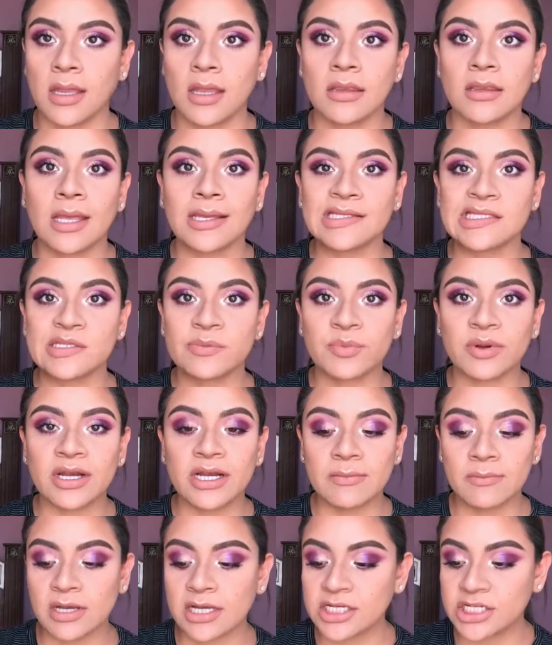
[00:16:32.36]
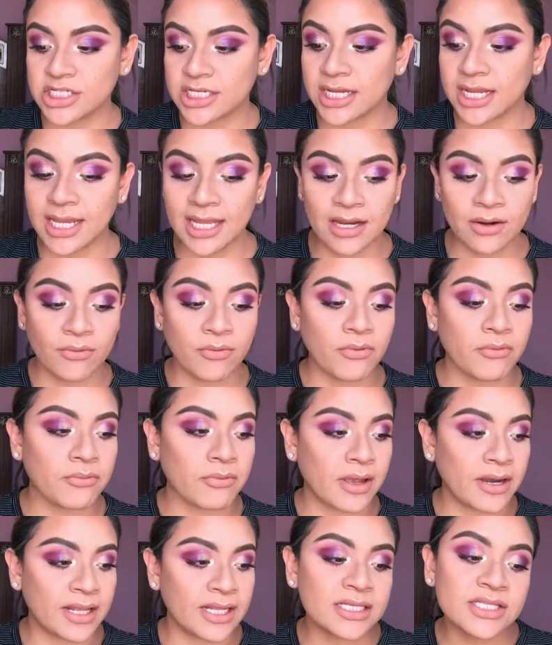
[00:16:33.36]
And that's pretty much it. We're
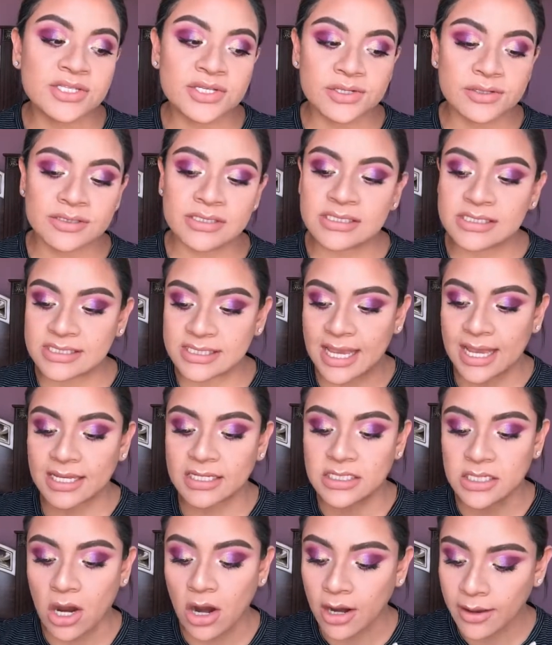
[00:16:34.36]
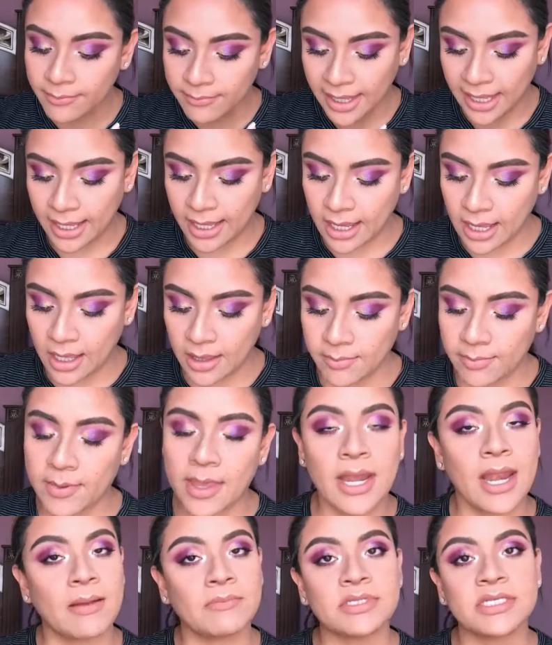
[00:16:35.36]
ready to set our makeup,
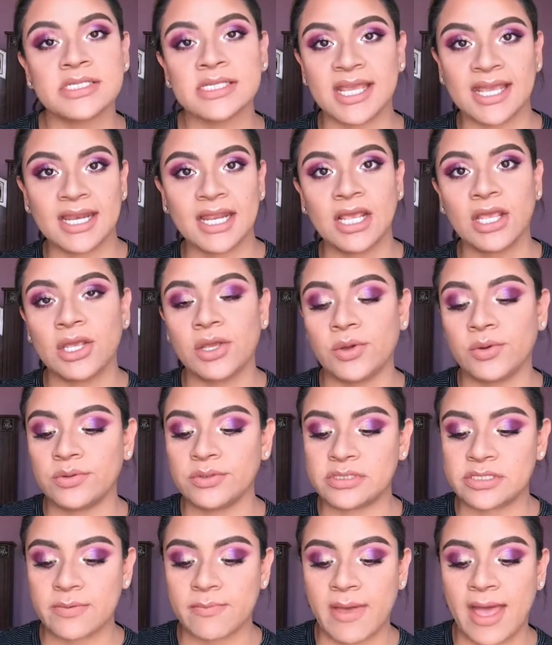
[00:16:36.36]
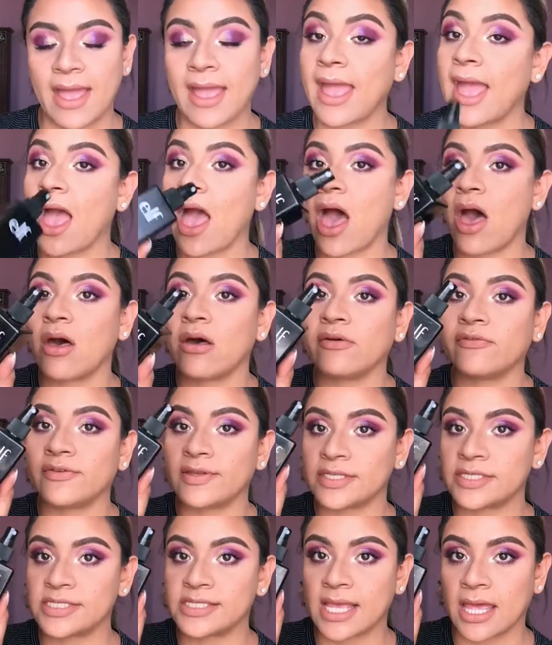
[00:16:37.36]
and I'm just gonna use my e.l.f.
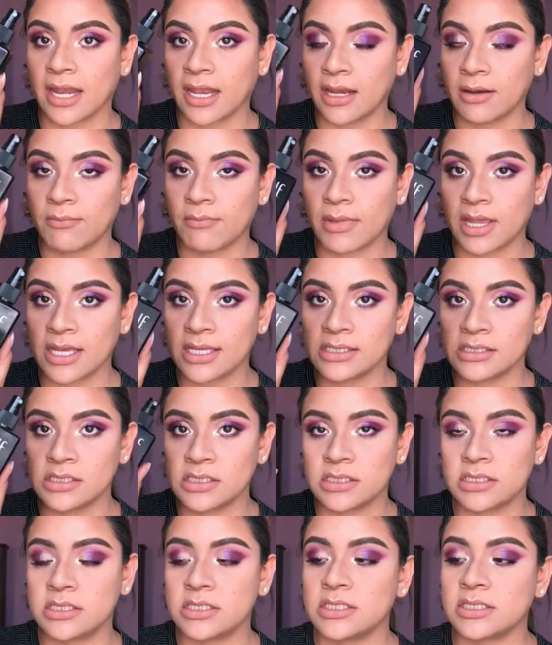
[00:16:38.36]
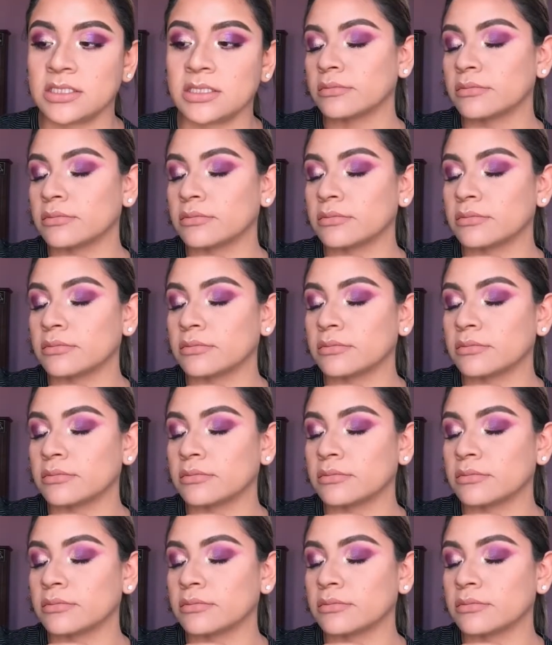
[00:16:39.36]
setting mist.